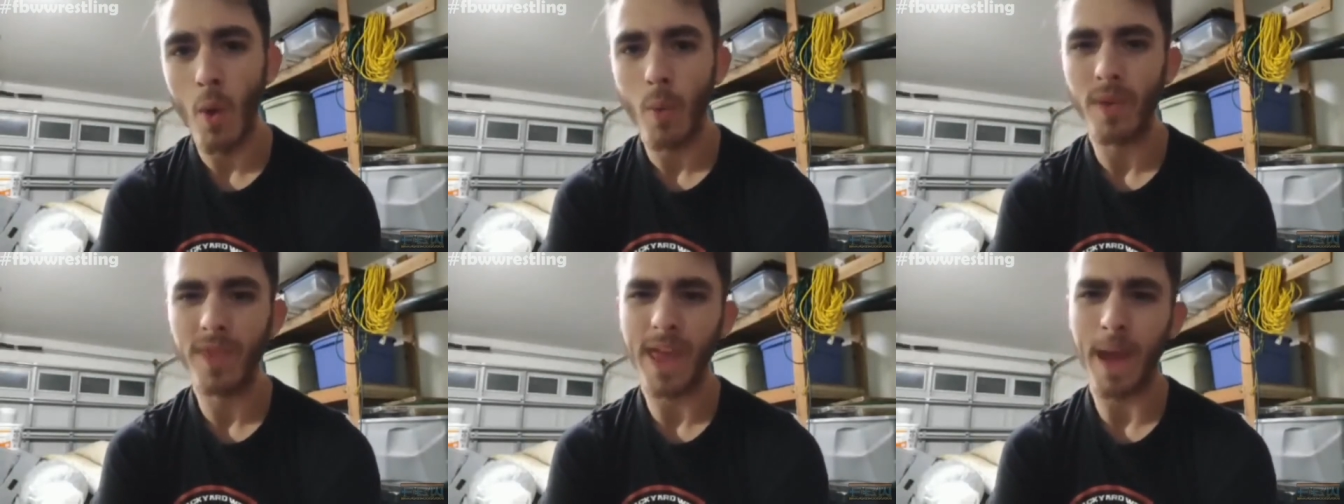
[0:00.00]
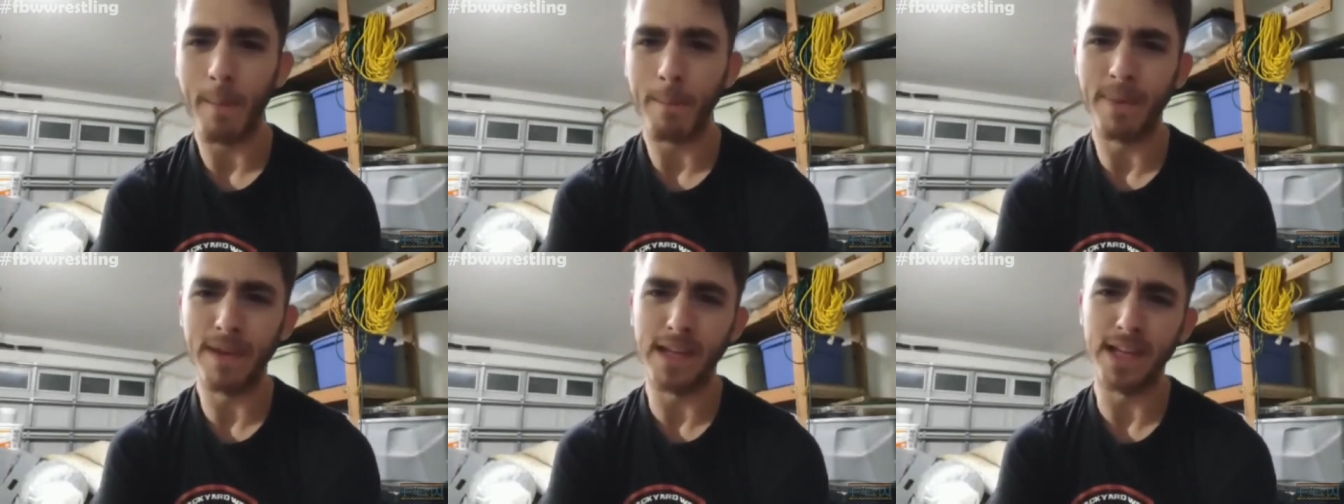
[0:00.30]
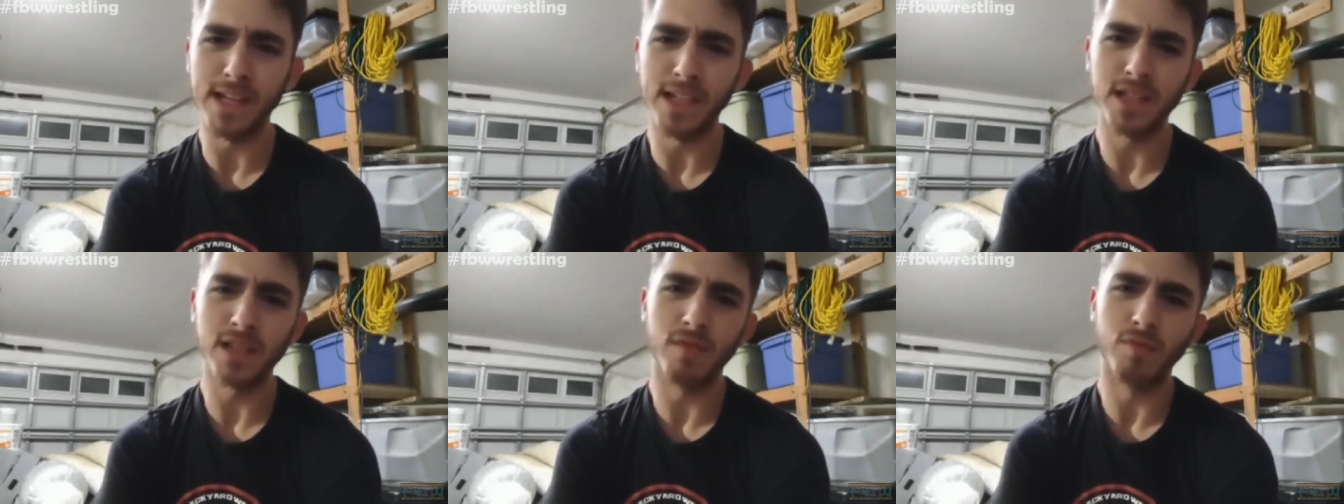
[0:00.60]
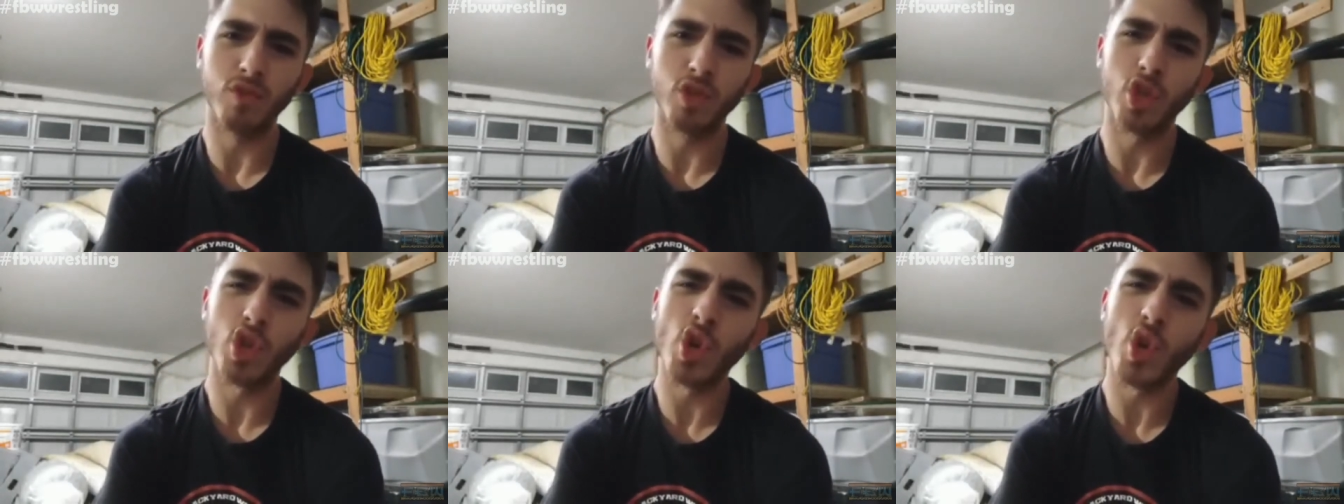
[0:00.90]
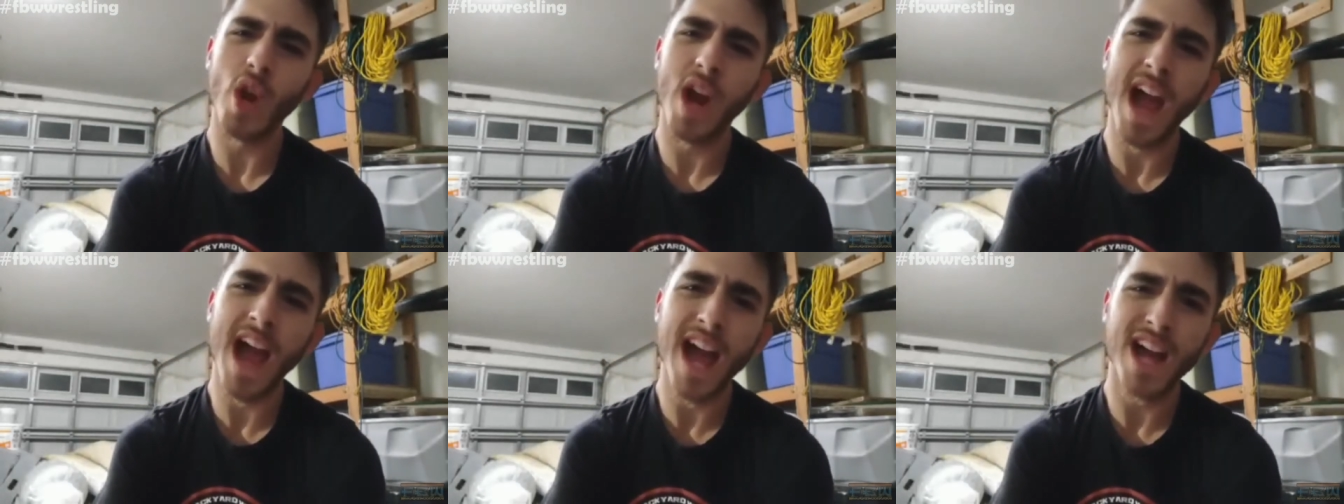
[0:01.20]
with that piece of
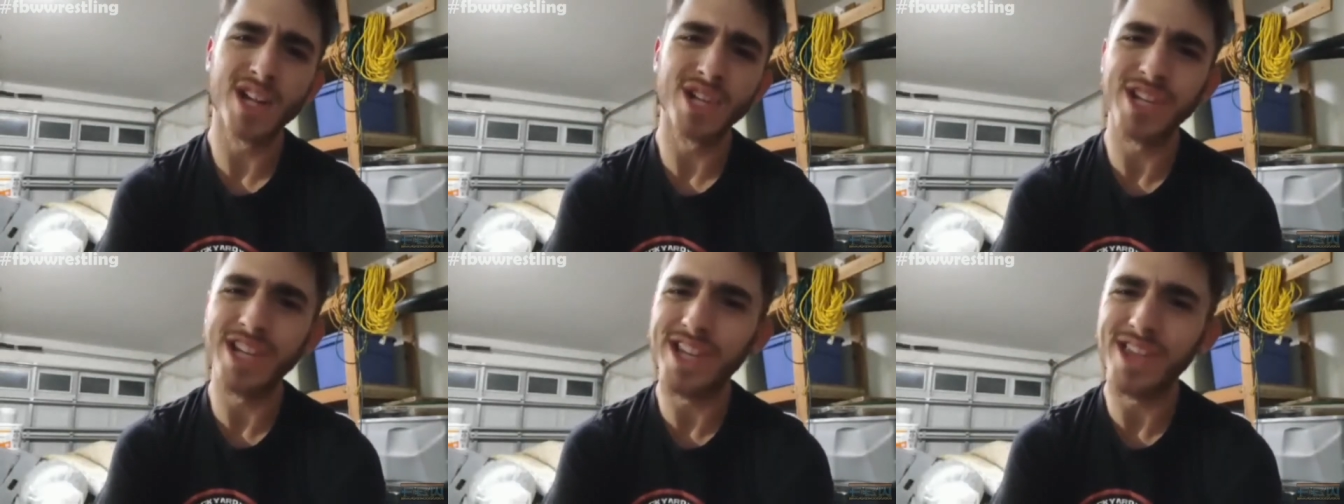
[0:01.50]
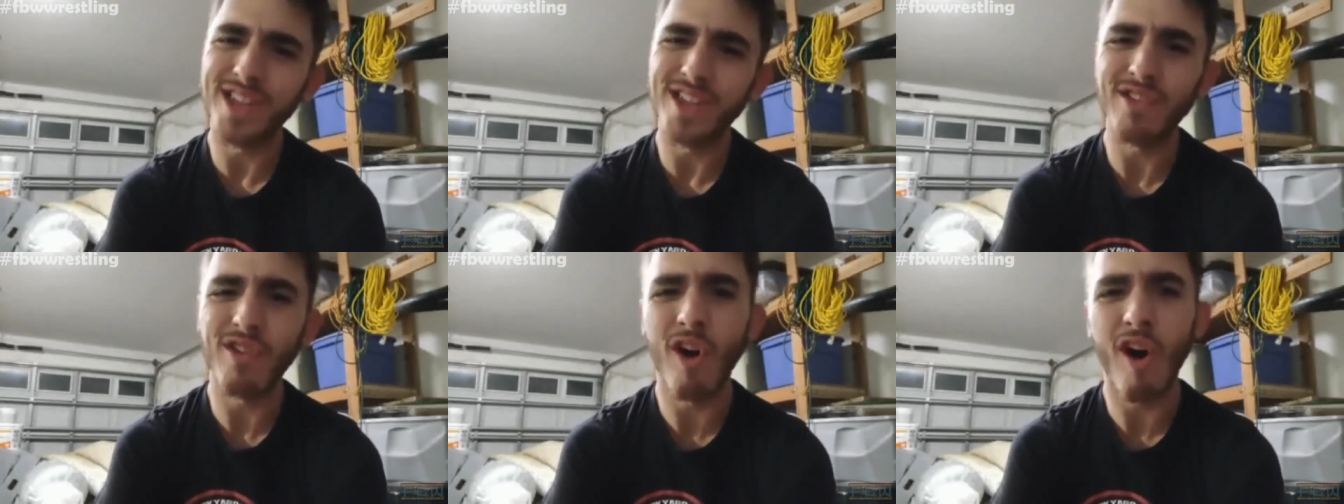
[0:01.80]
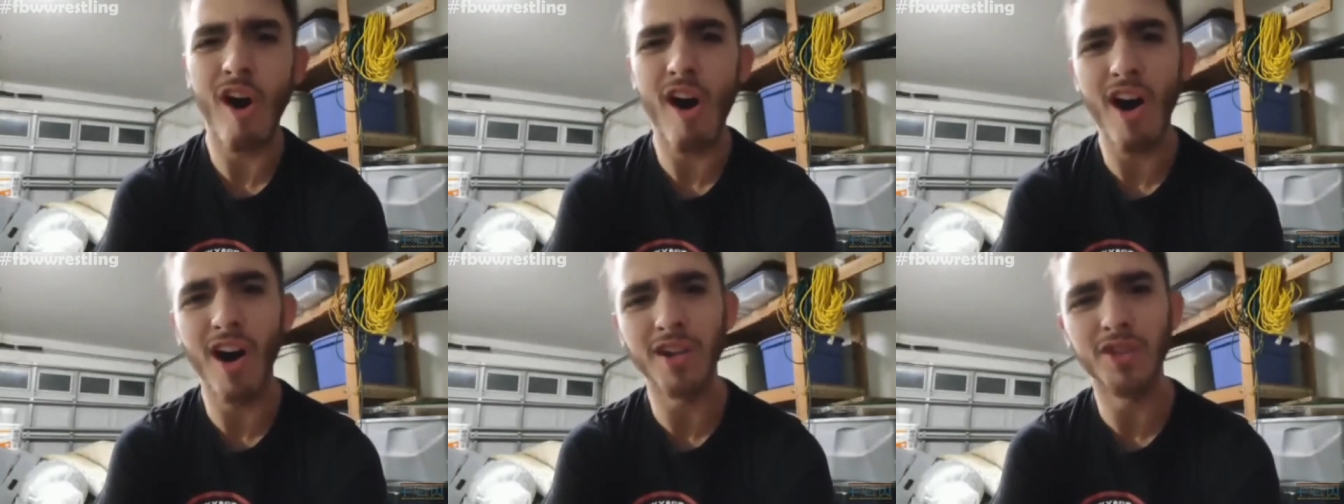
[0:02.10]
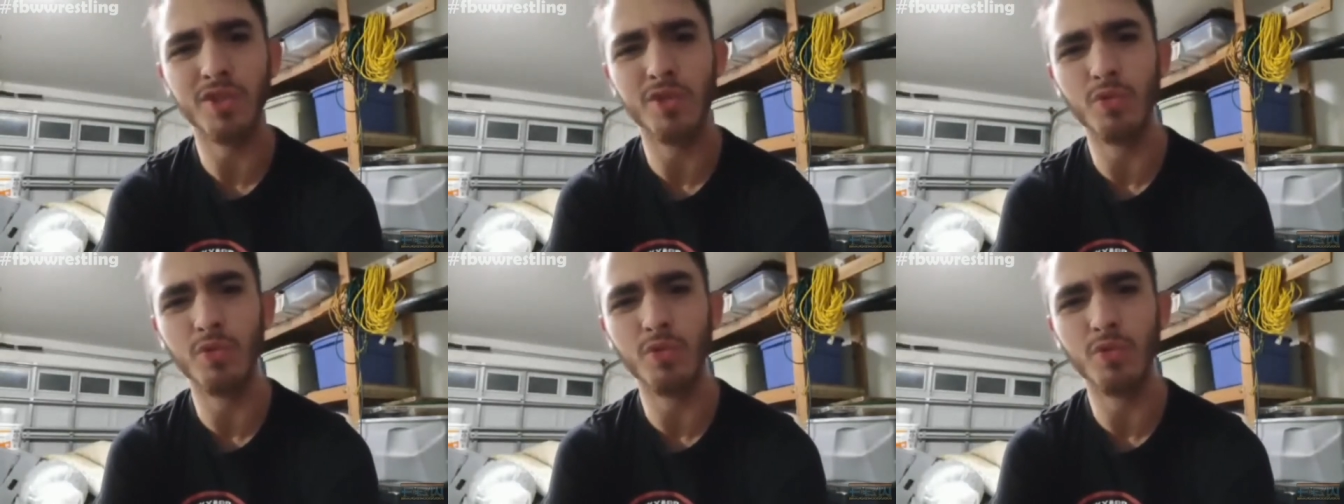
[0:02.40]
trash, Ethan Hawke,